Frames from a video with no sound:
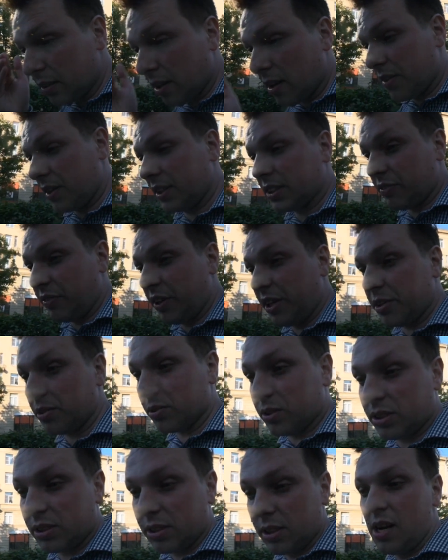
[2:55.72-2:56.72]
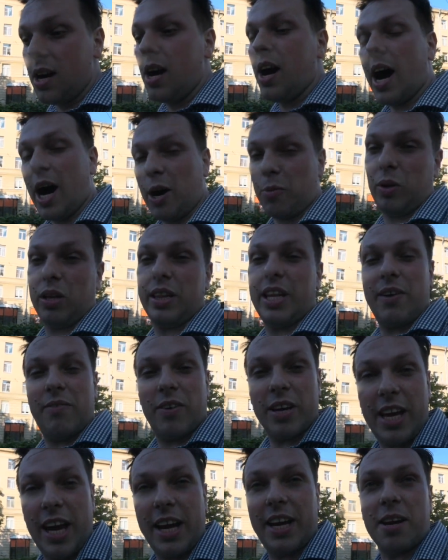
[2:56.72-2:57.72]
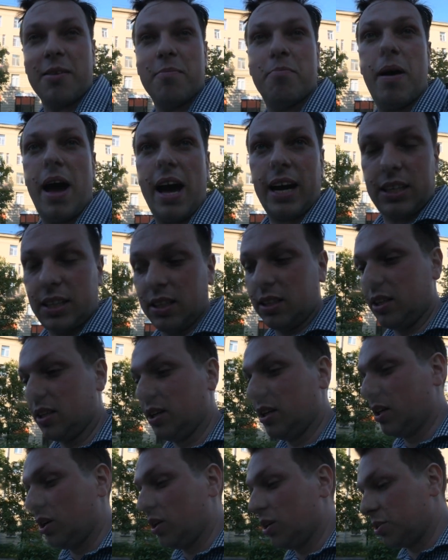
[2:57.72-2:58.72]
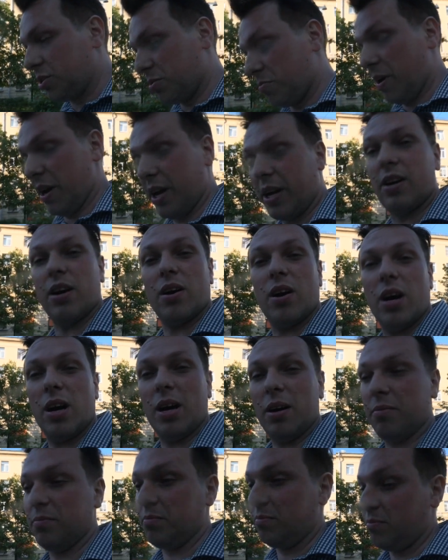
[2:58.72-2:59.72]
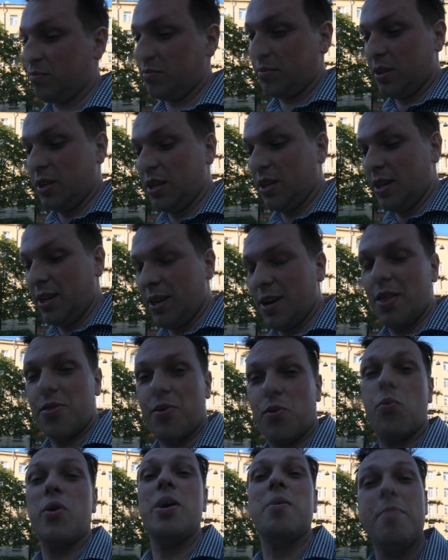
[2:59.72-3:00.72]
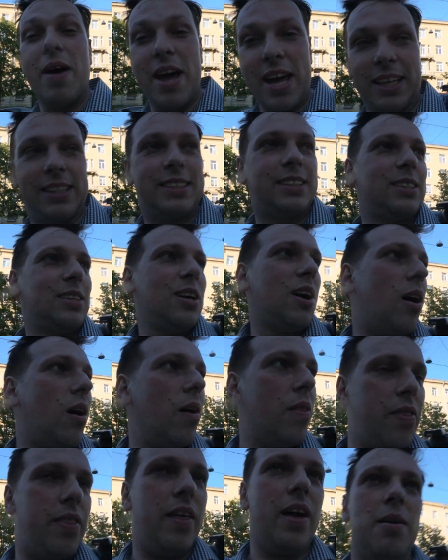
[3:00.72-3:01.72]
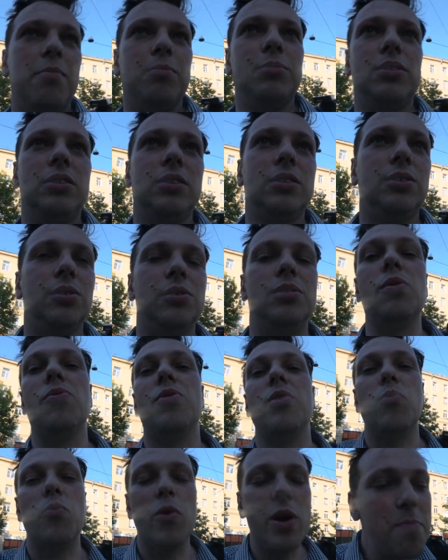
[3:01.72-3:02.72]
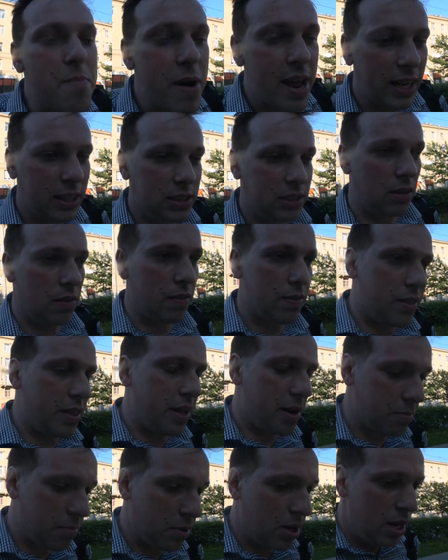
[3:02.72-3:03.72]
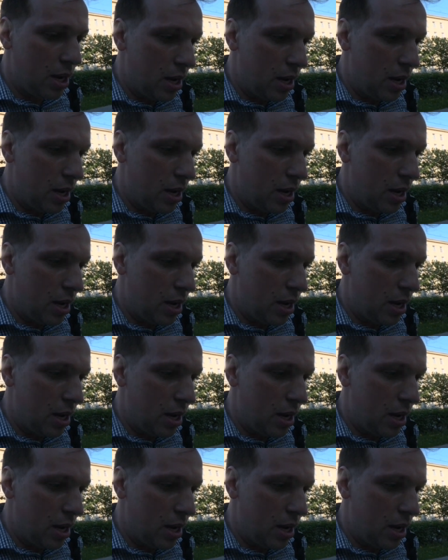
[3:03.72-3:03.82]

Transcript: these videos I will never getting back to make the remakes on them, to do the remakes on them.